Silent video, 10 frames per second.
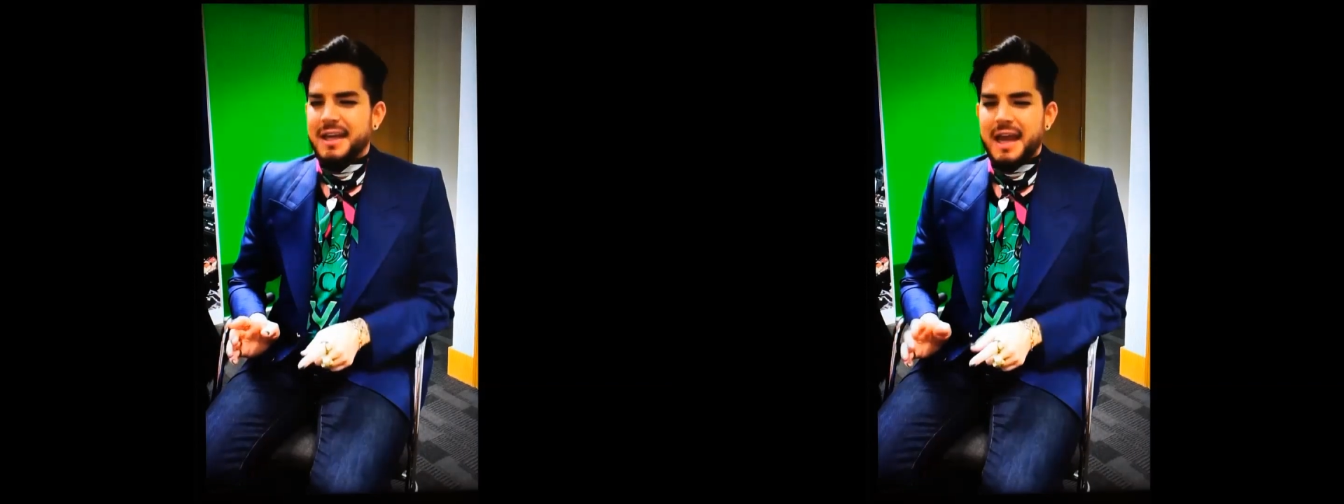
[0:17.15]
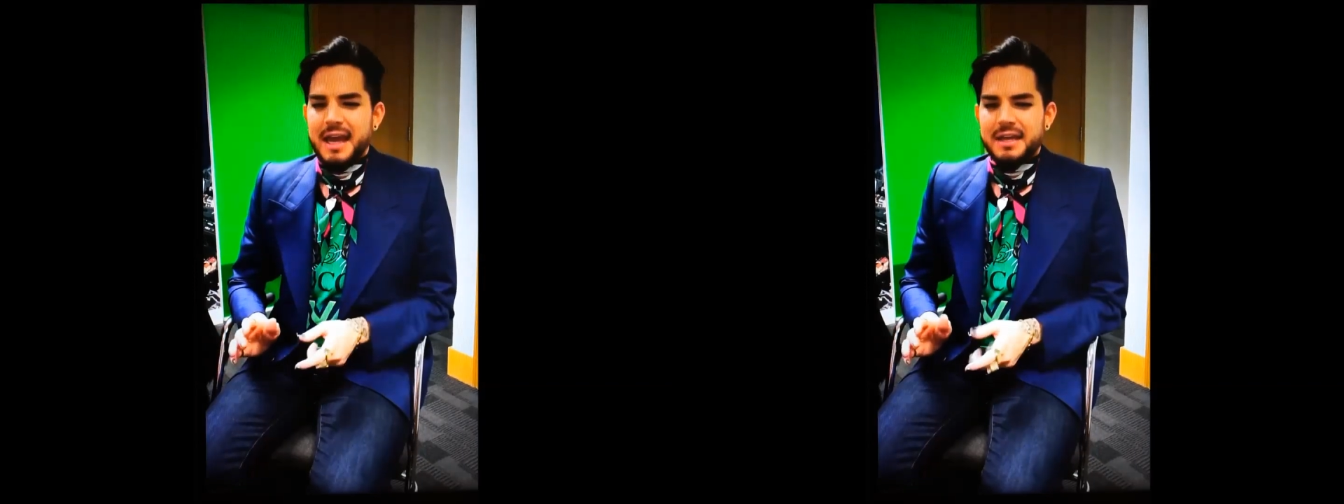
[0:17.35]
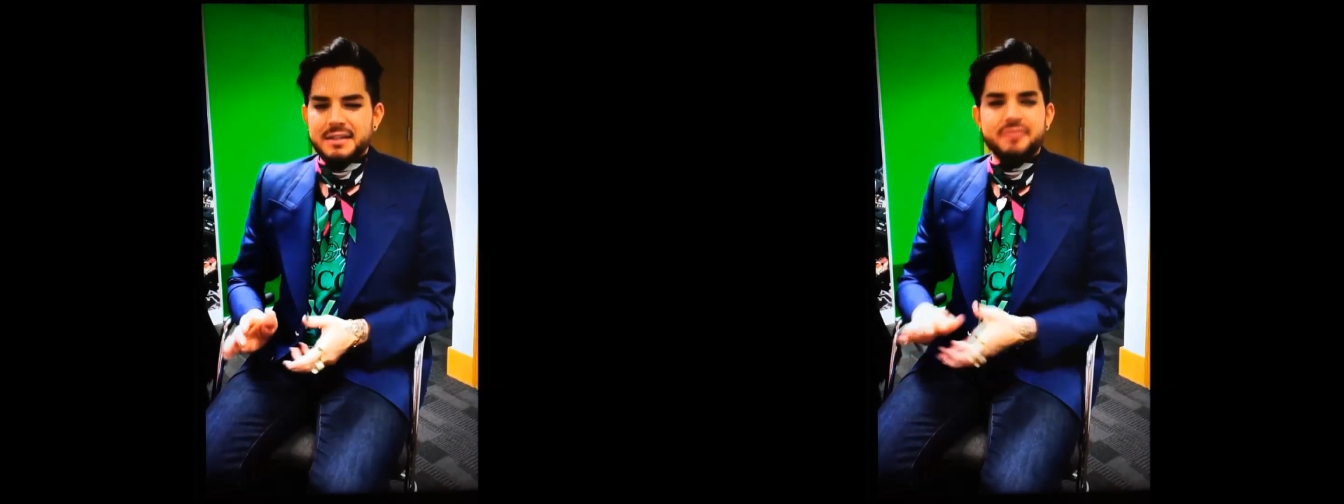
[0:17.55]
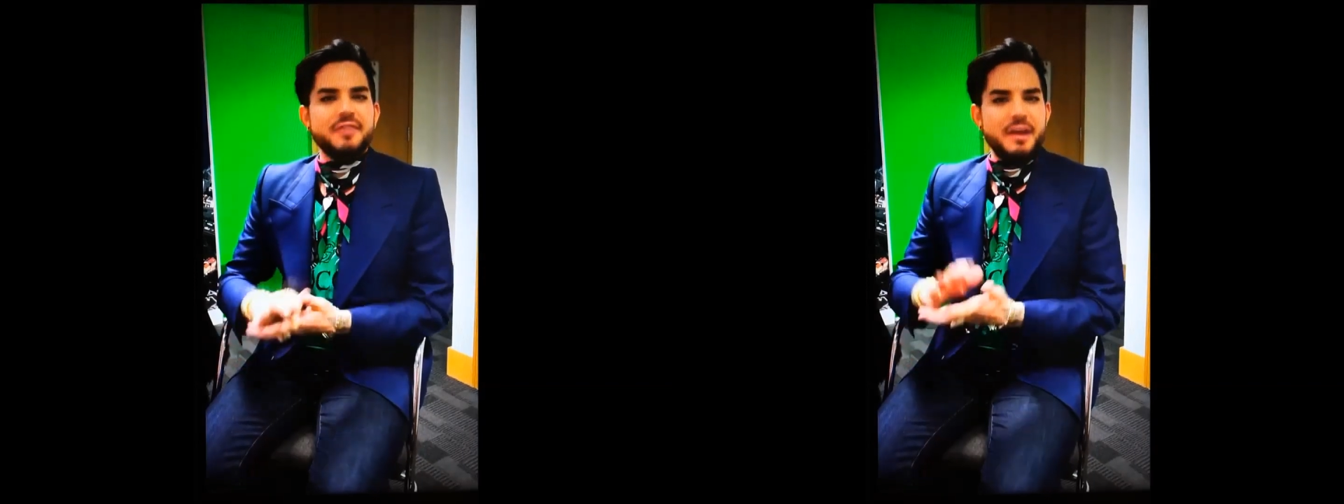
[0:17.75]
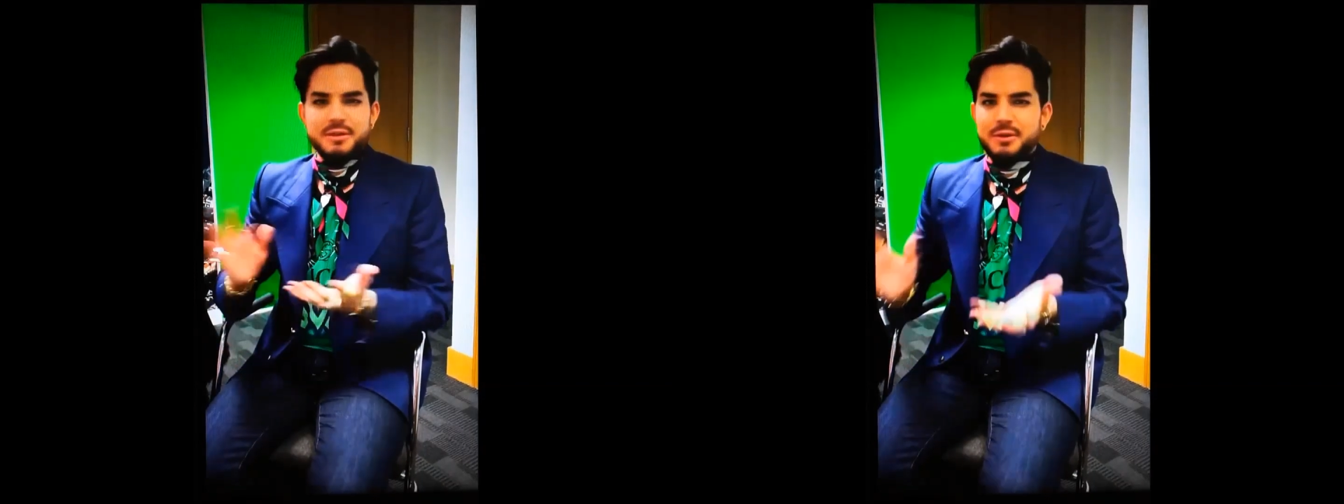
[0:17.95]
And it's a
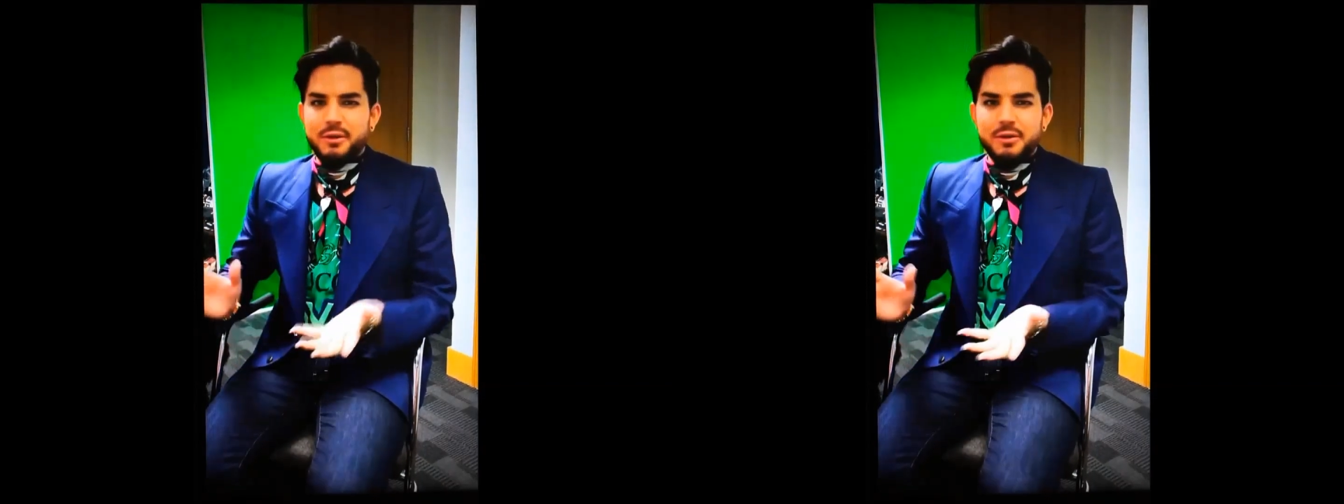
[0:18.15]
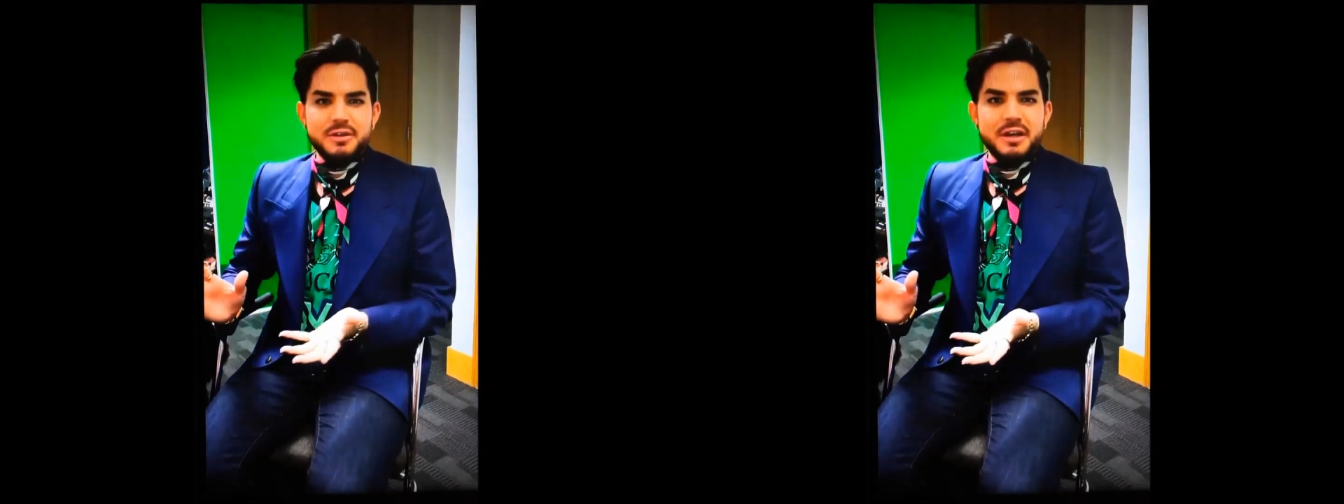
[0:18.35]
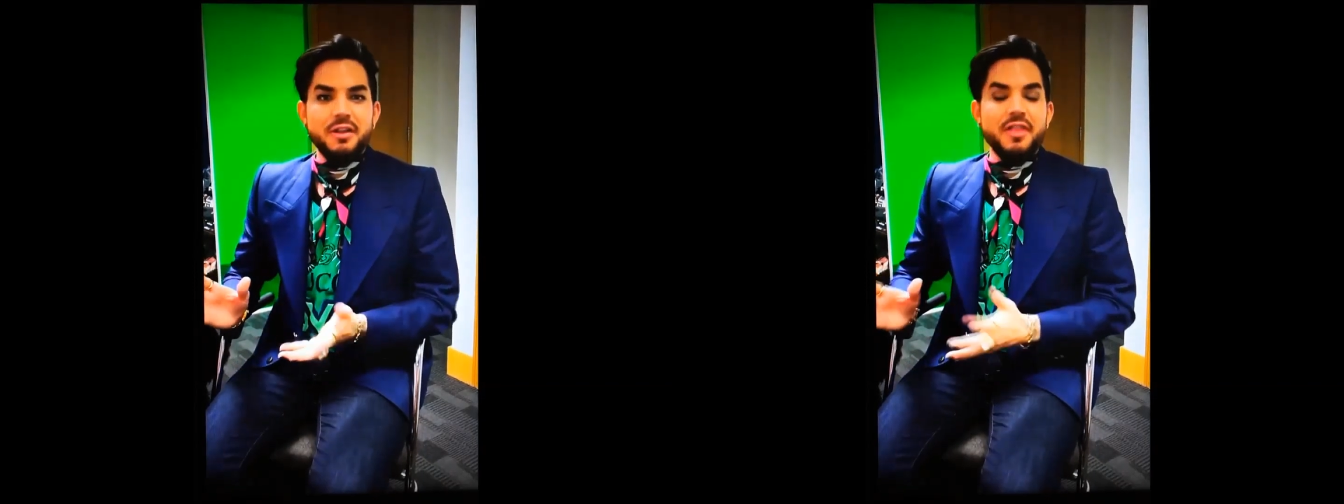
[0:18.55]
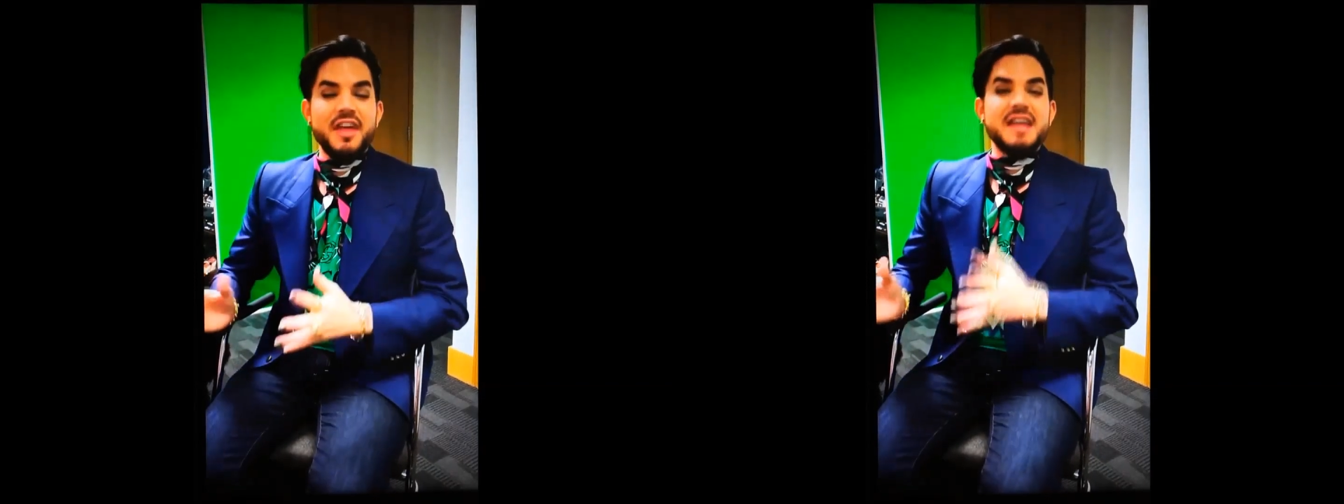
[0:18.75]
famous old hotel that they